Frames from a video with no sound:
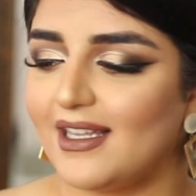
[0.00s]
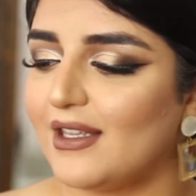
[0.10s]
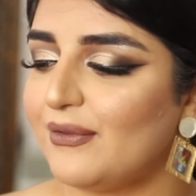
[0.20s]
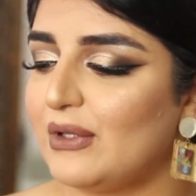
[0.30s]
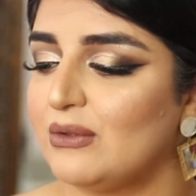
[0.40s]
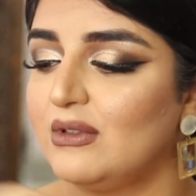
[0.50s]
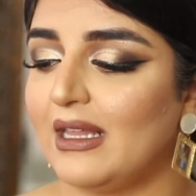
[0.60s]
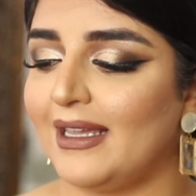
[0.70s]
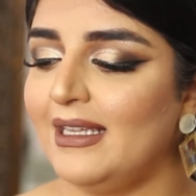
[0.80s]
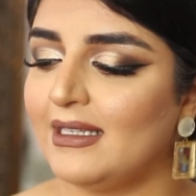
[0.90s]
If you'd
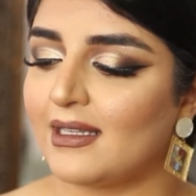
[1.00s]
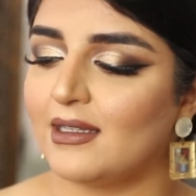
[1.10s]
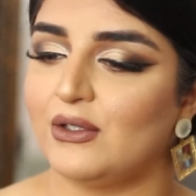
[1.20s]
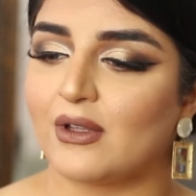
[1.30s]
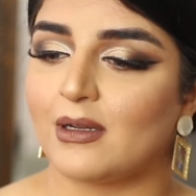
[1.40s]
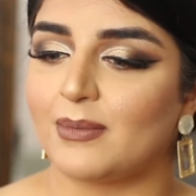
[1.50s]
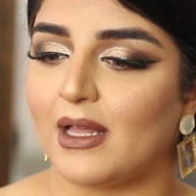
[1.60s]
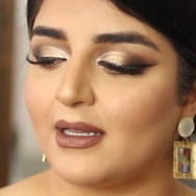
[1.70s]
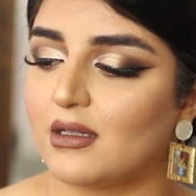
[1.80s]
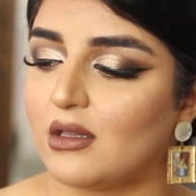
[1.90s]
like, you can
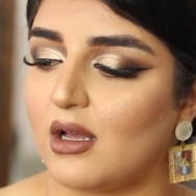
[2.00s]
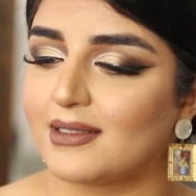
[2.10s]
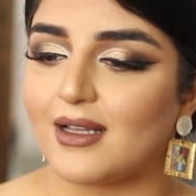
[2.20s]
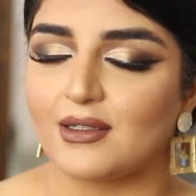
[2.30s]
apply a gloss